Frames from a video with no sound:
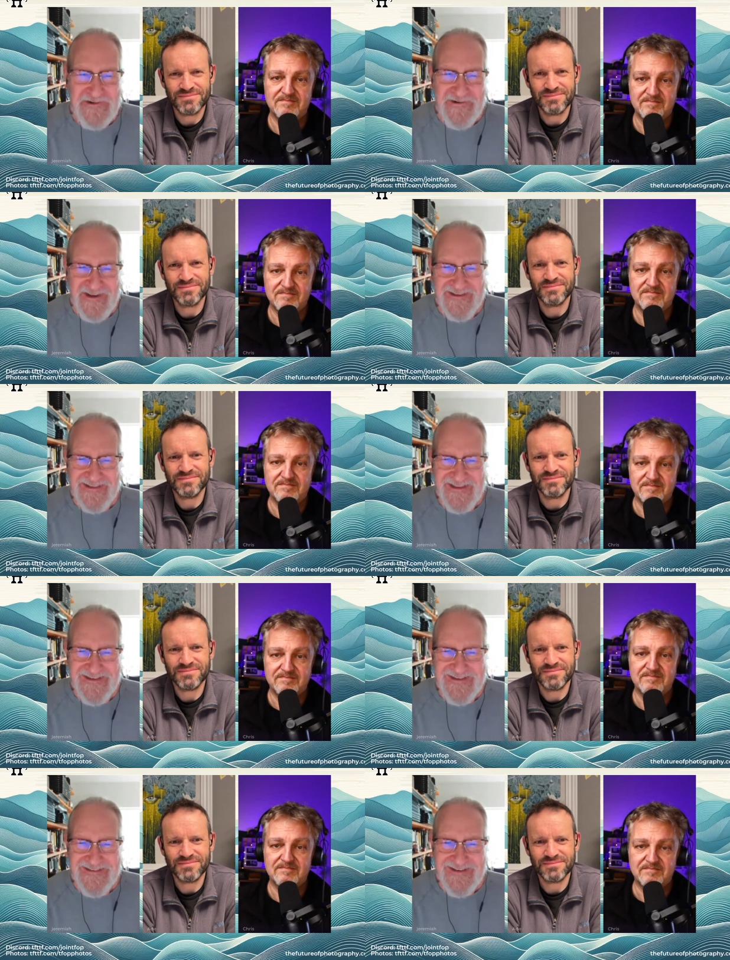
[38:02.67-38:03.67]
Speaker 1: to regulate
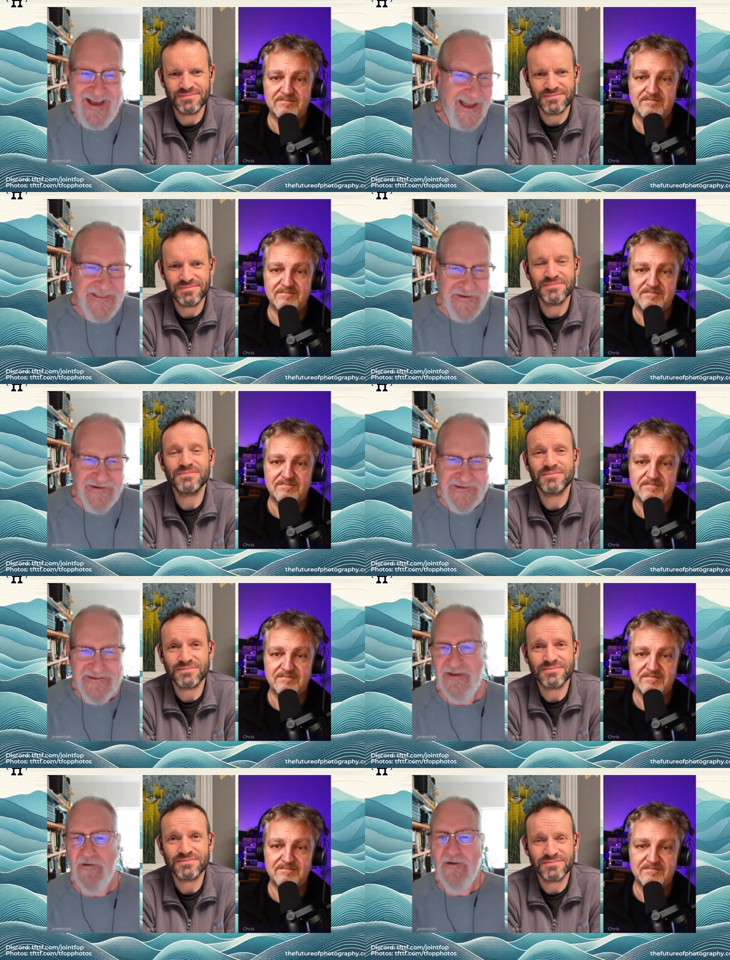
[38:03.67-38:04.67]
it either.
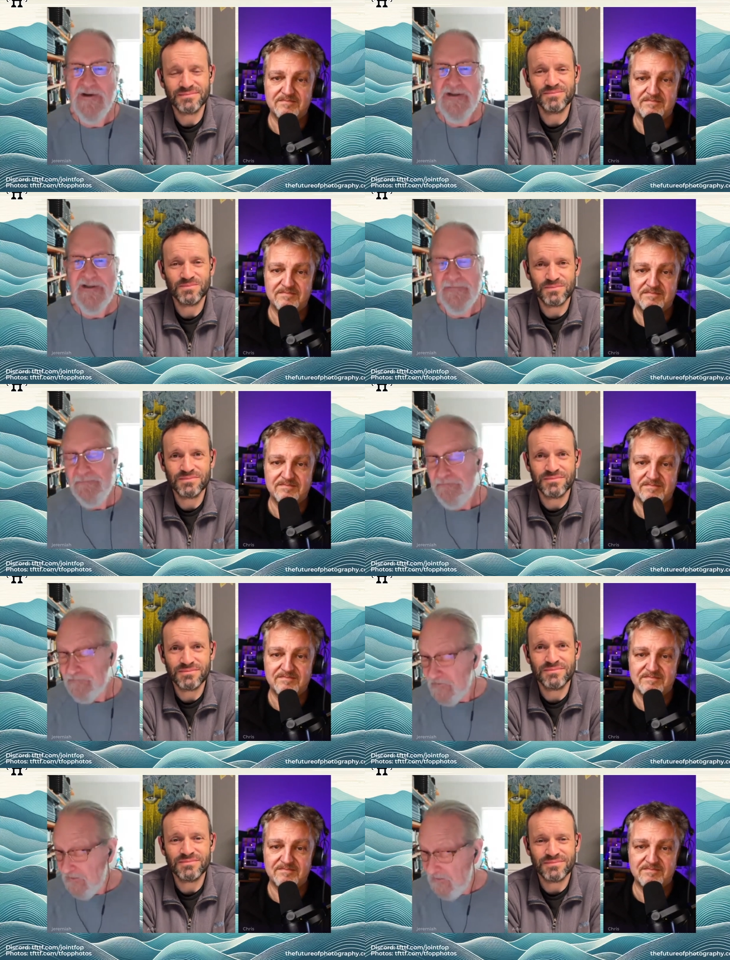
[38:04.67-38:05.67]
So,
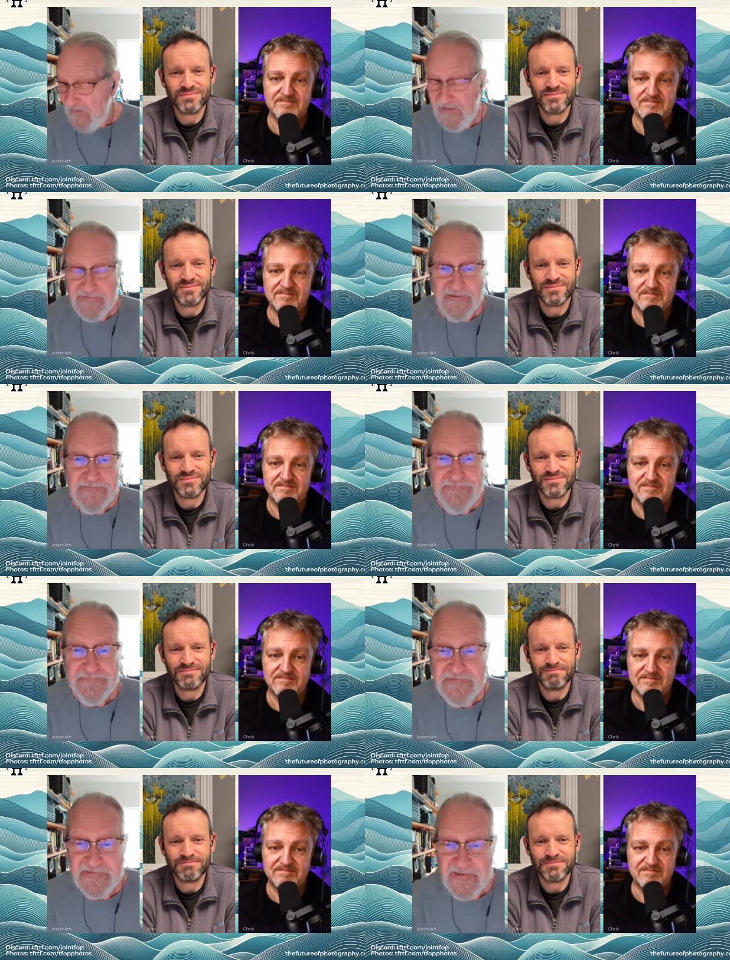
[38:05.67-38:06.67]
I don't know.
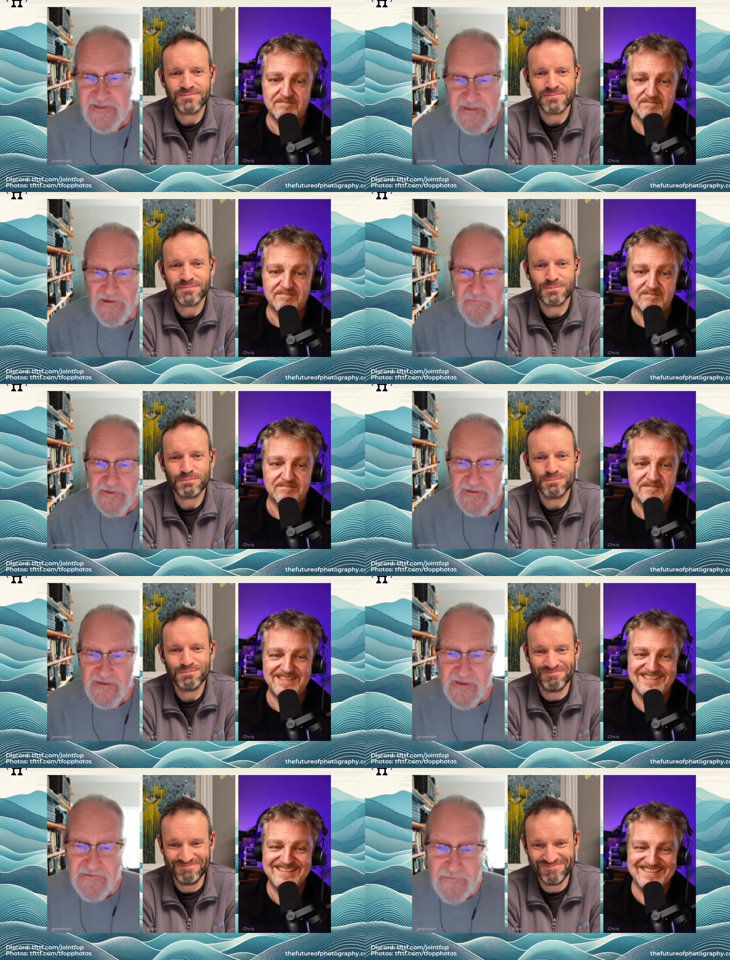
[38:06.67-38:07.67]
It's the human
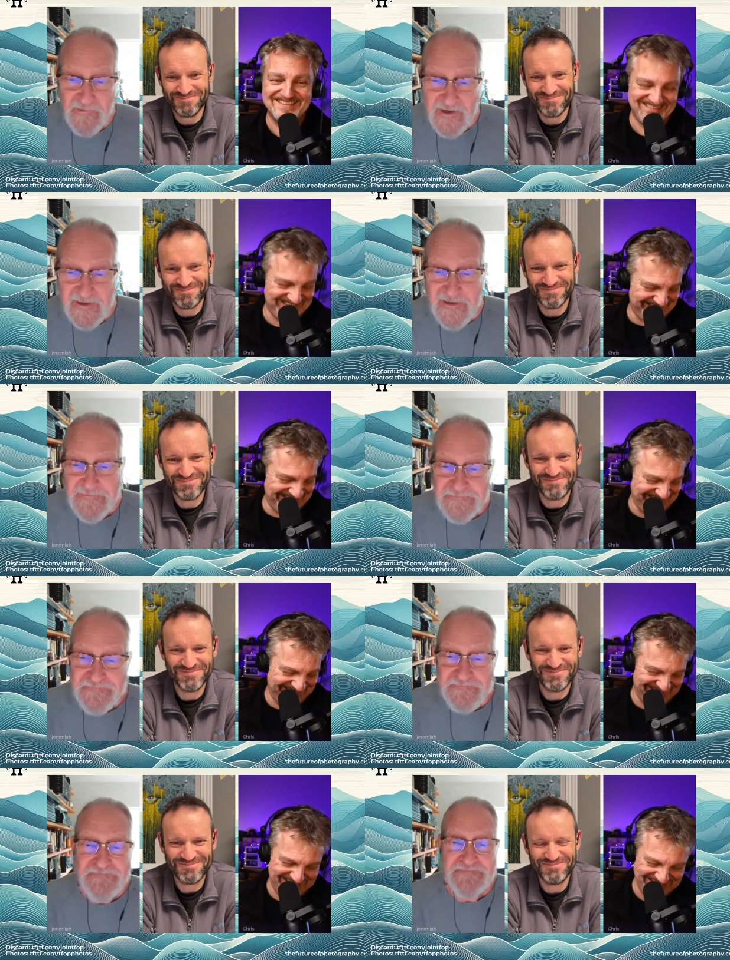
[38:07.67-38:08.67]
conundrum right now.
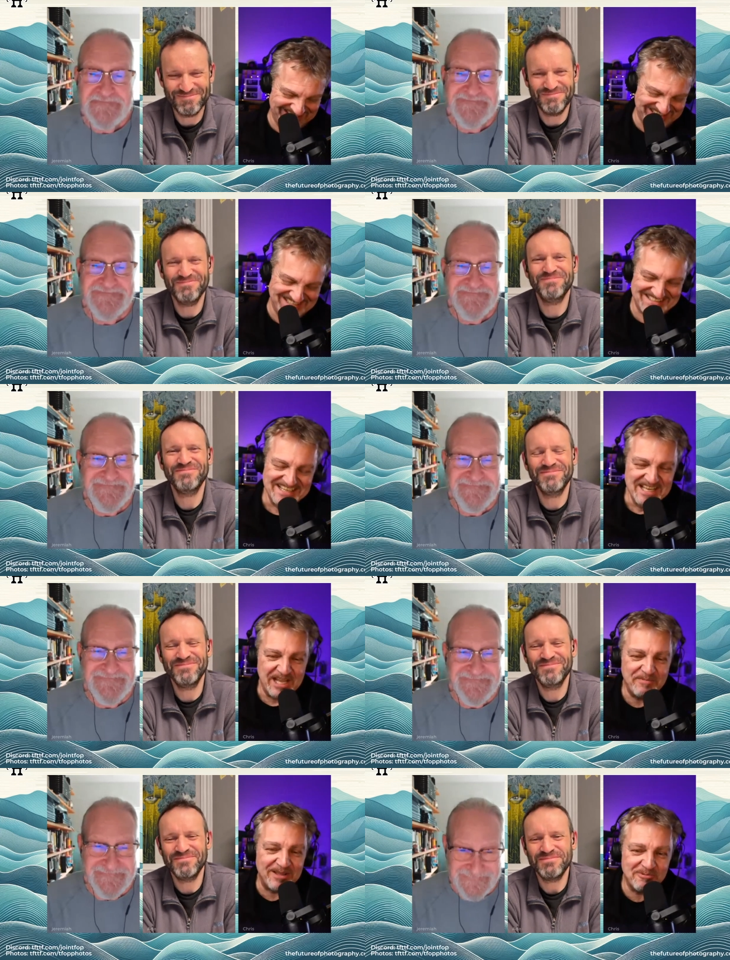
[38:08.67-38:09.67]
Speaker 2: It is.
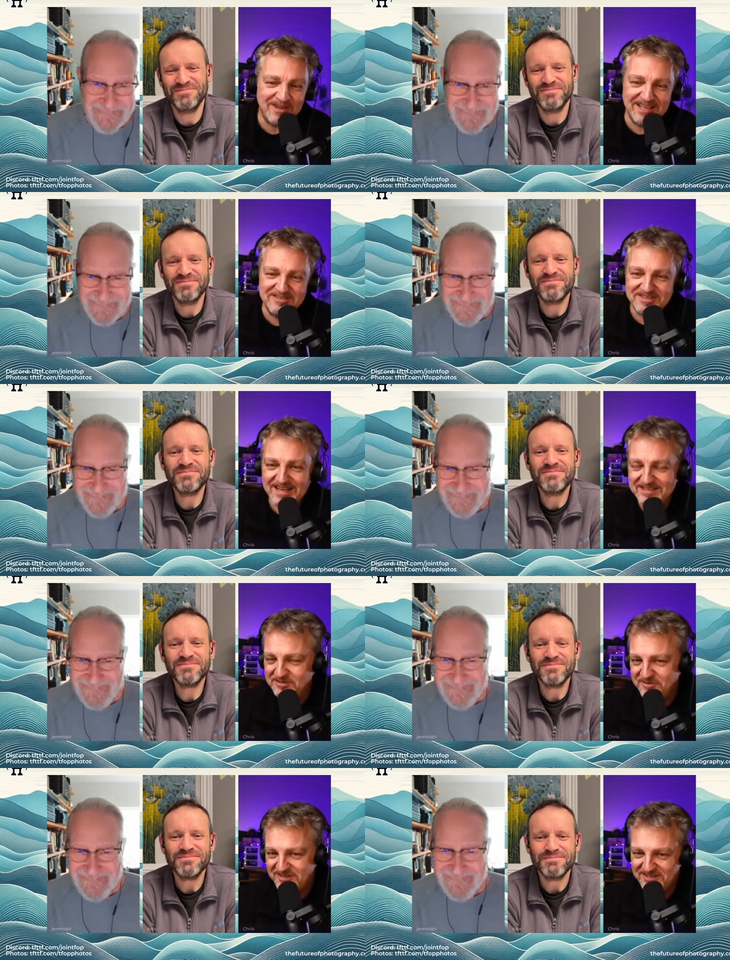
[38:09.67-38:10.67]
And by the way, Adrian, I
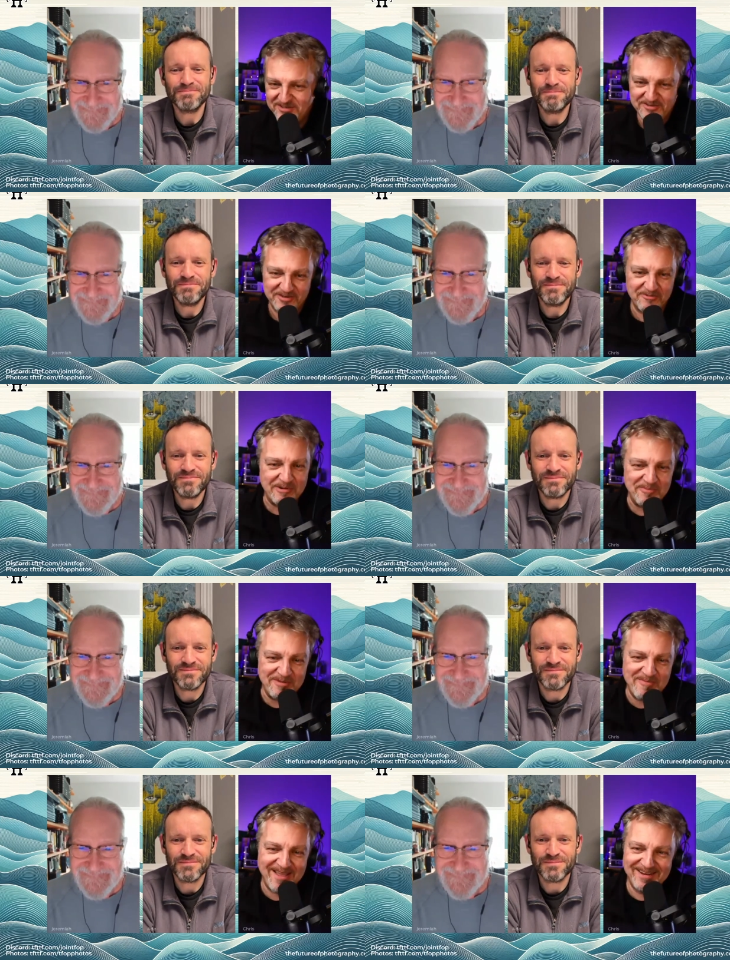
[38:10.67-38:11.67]
don't think you're the grumpy
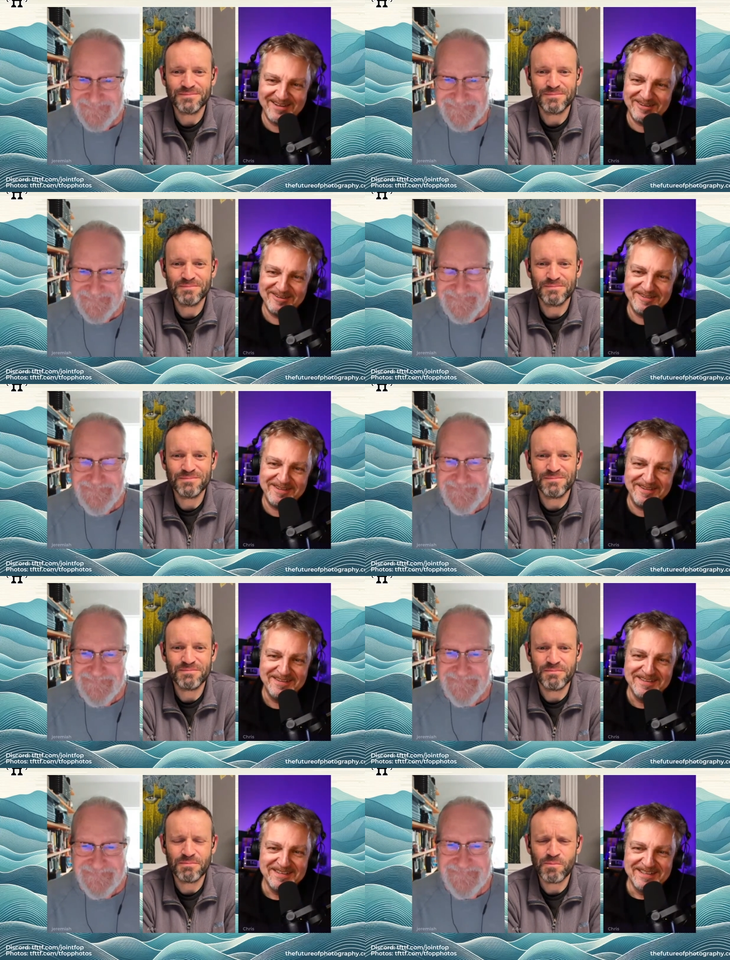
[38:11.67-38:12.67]
man here in the
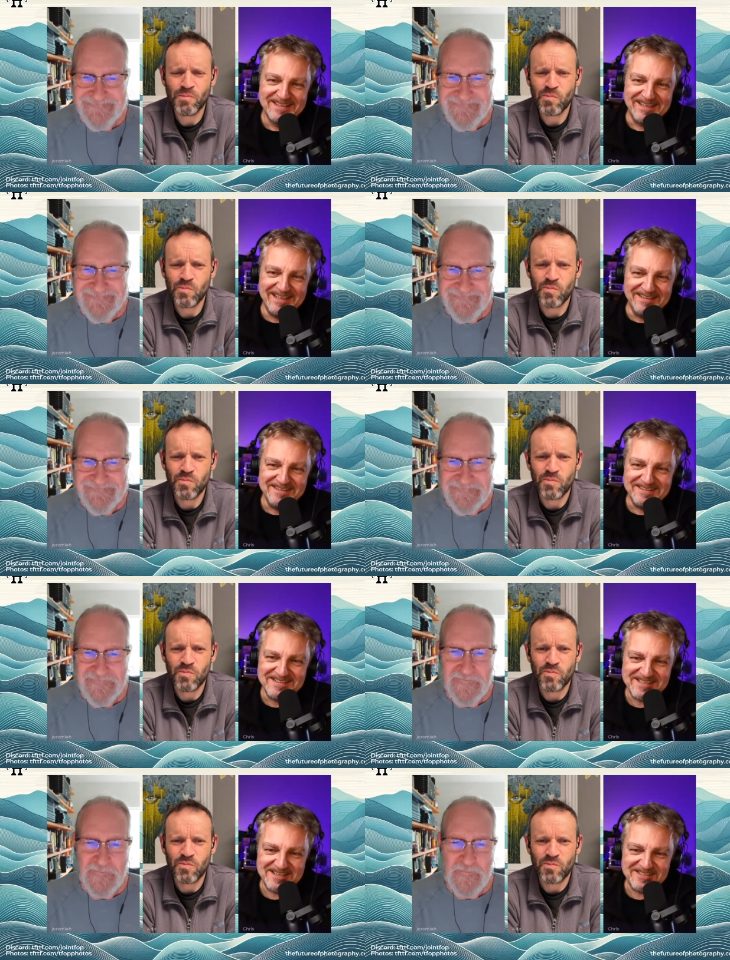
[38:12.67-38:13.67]
in the
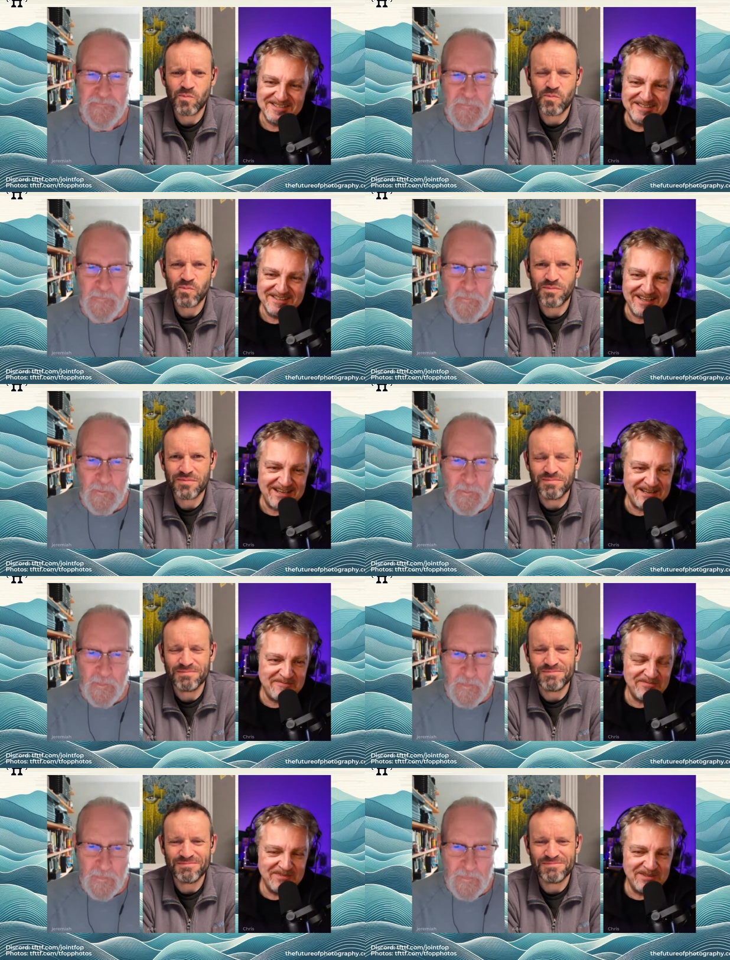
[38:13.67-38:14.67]
discussion. Um,